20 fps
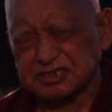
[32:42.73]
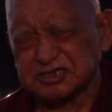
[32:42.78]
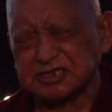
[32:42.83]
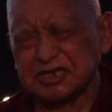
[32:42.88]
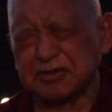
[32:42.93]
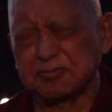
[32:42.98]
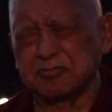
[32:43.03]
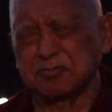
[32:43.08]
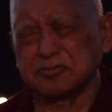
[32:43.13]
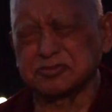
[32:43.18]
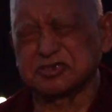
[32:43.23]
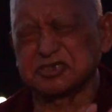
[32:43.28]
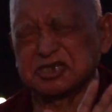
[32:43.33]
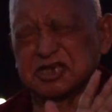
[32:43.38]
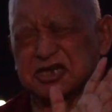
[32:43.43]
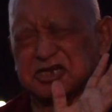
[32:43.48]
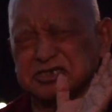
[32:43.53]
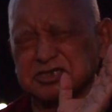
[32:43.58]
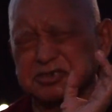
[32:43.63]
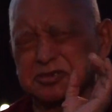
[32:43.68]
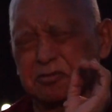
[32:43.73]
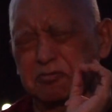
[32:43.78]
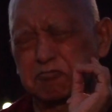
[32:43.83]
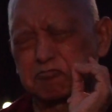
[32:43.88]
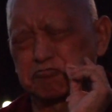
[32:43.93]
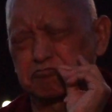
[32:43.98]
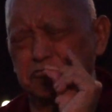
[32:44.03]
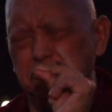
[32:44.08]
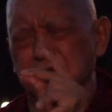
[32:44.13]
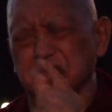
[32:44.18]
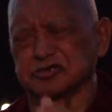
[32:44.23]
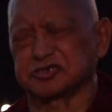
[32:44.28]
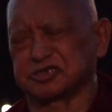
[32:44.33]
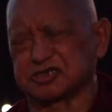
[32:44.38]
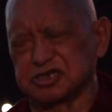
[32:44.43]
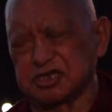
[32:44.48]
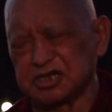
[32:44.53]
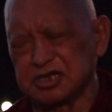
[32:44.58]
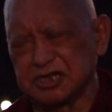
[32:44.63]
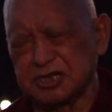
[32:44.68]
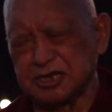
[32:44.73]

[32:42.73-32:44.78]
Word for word: They cherish the most,